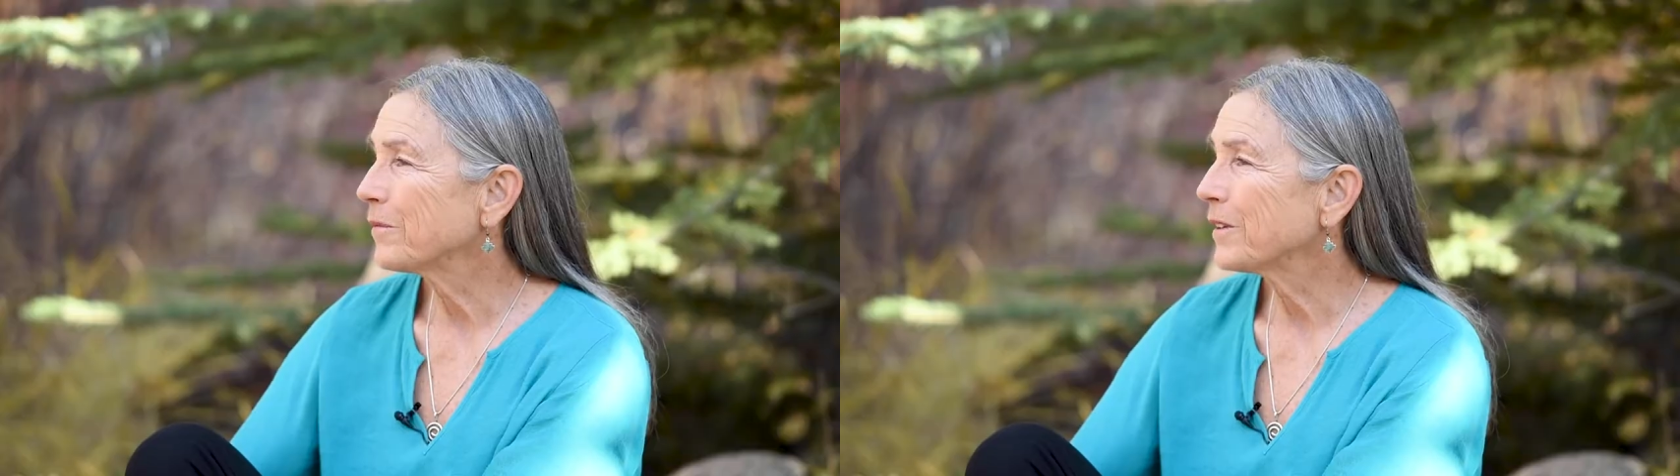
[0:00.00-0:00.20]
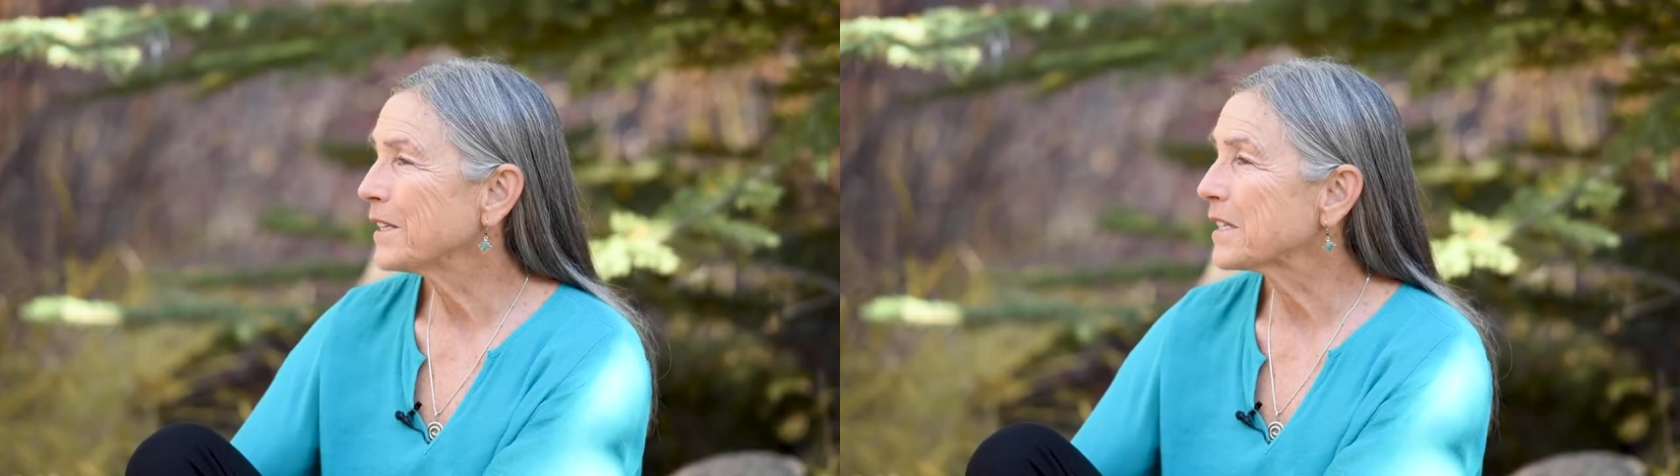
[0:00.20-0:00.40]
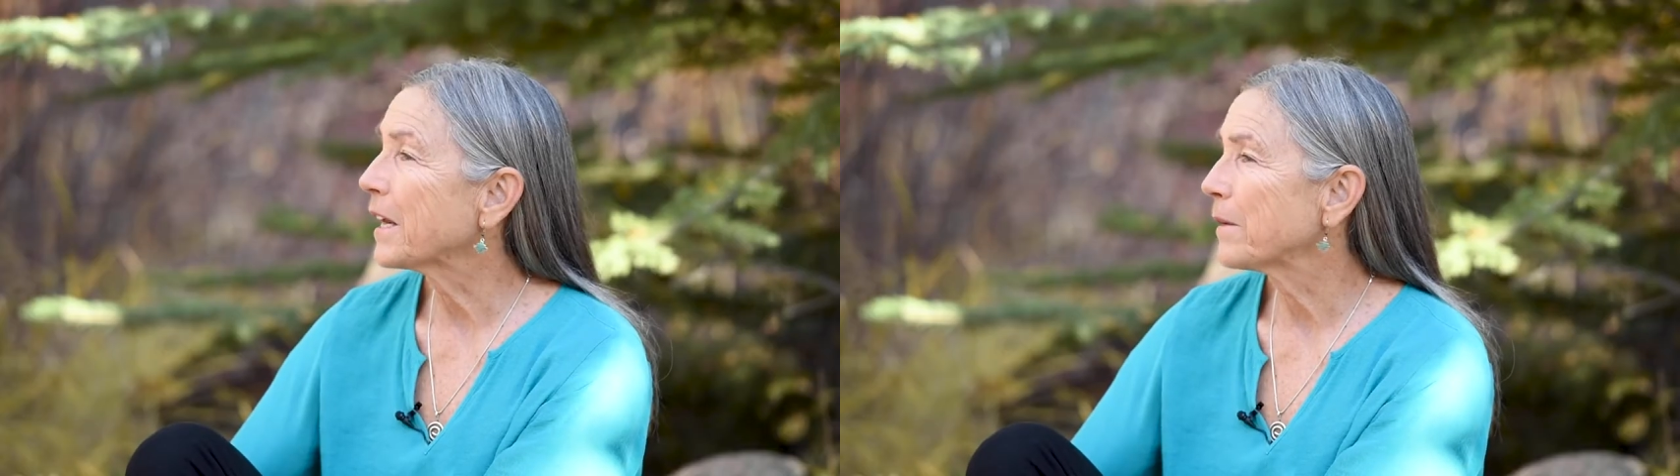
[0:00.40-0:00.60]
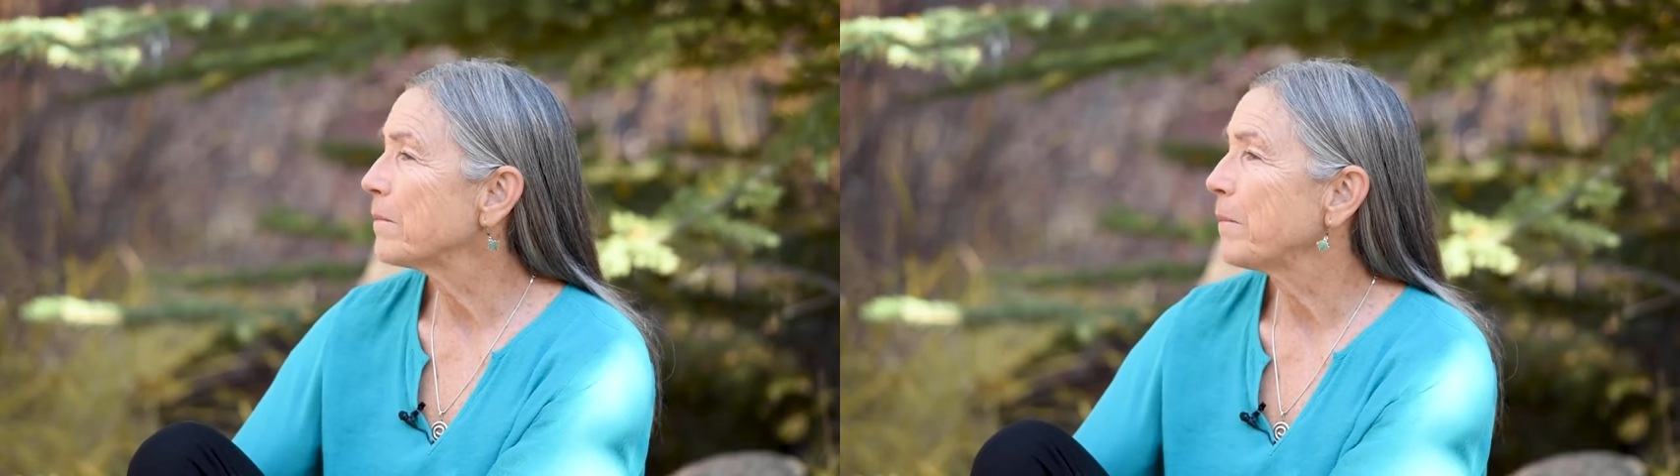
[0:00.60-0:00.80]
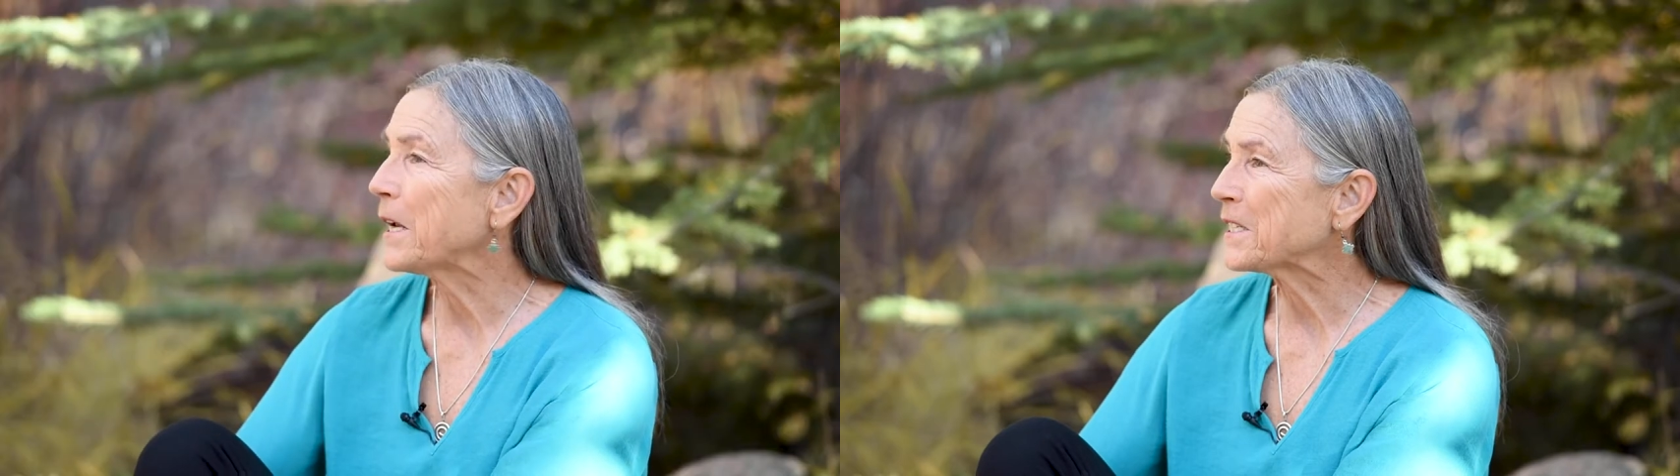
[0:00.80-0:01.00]
let's get a
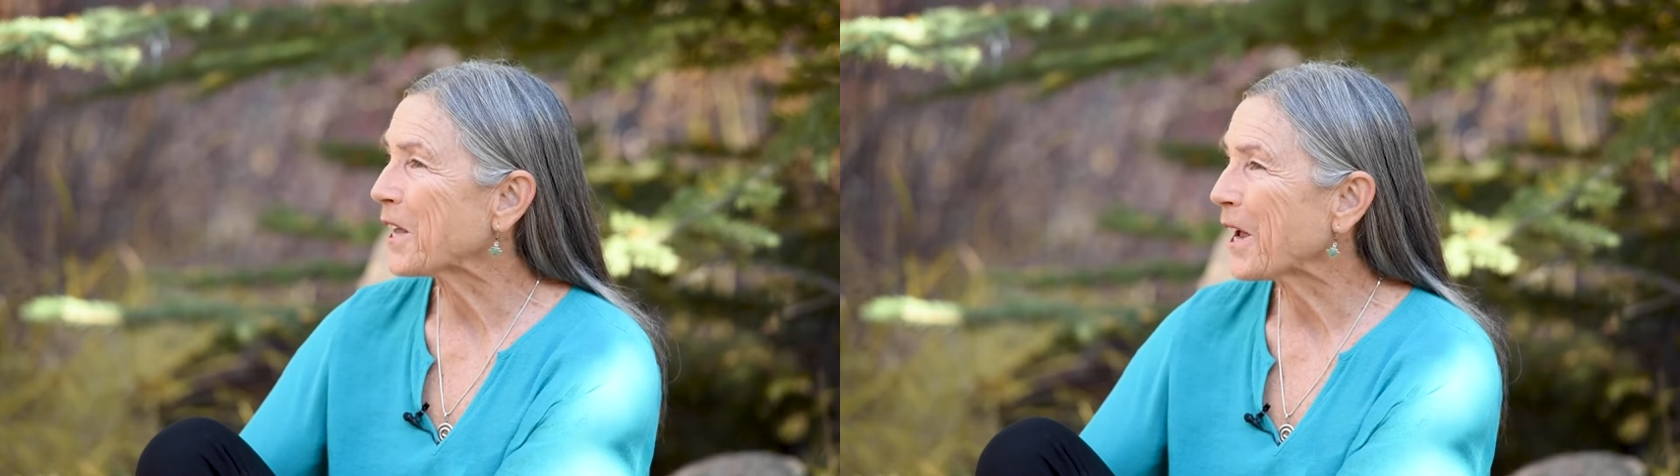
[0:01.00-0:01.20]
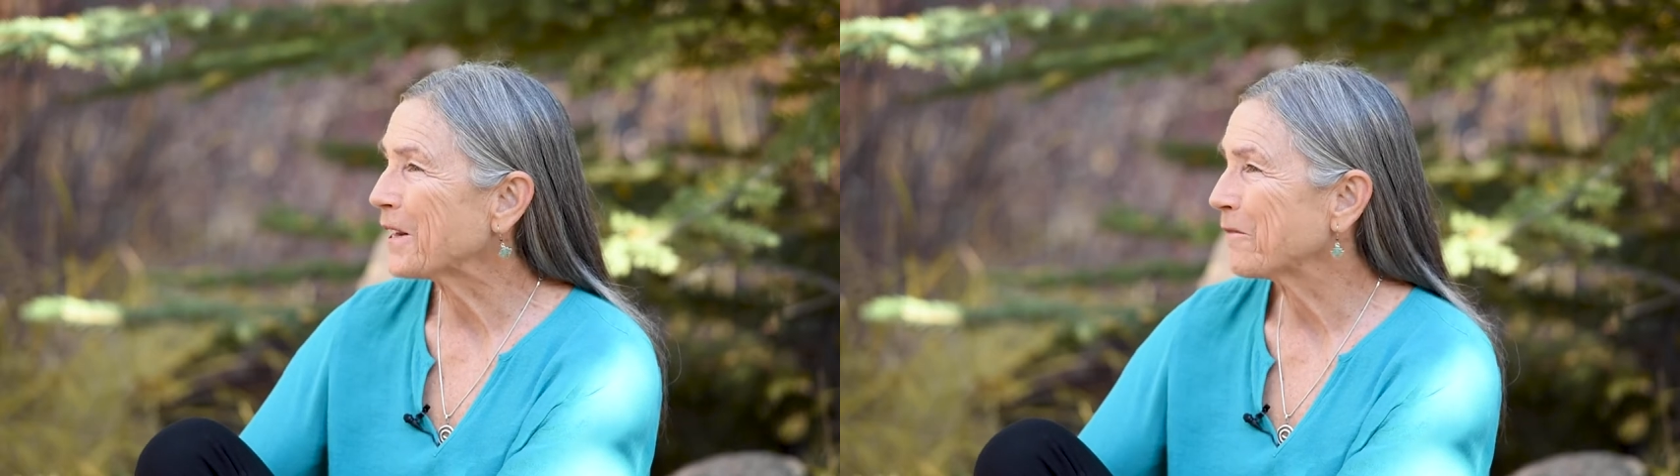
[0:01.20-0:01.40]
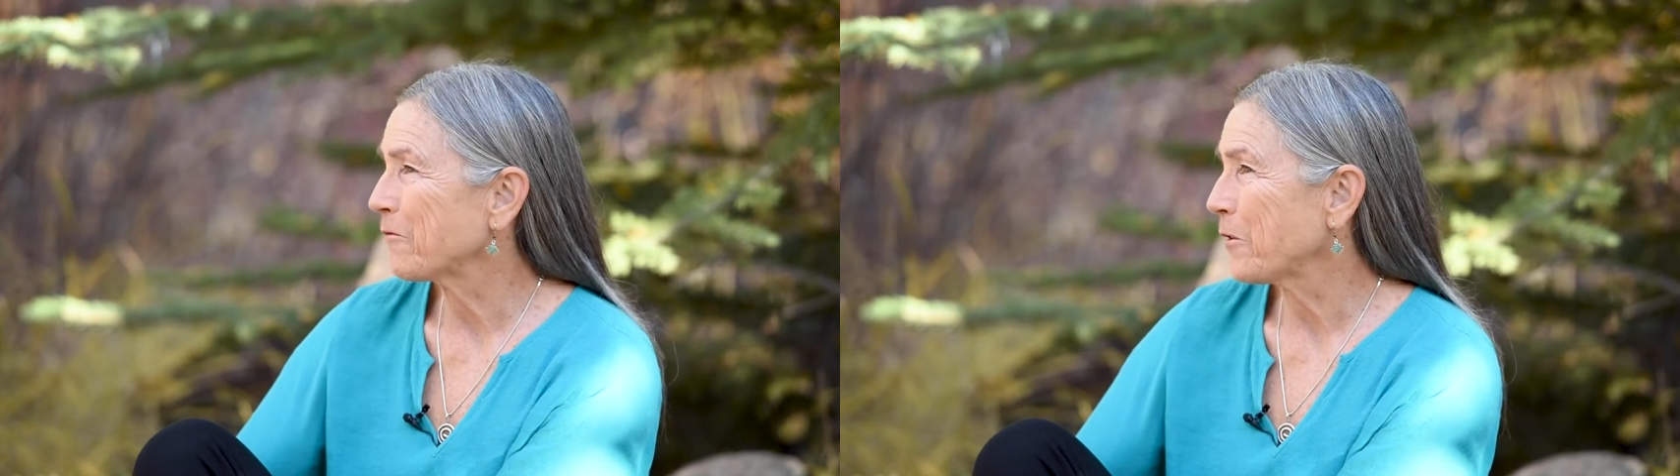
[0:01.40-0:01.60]
baseline of